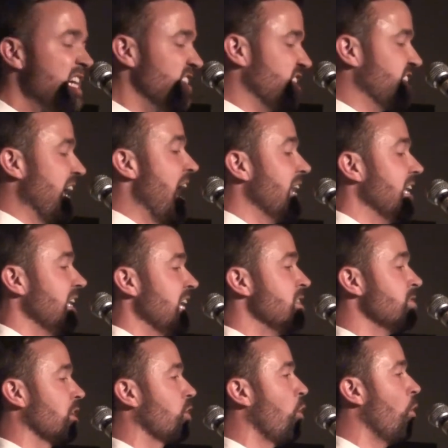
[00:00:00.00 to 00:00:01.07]
sat
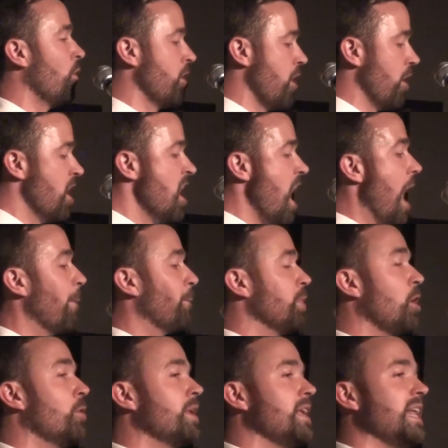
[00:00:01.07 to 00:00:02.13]
it in the corner,
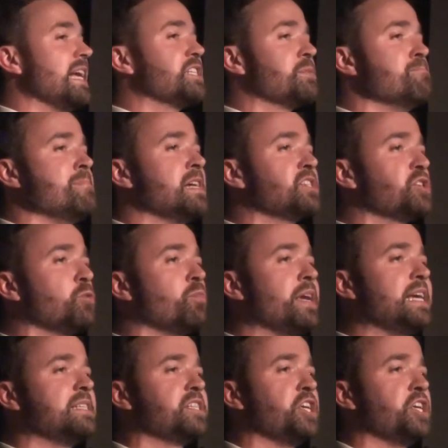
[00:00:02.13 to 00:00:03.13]
uploaded its misery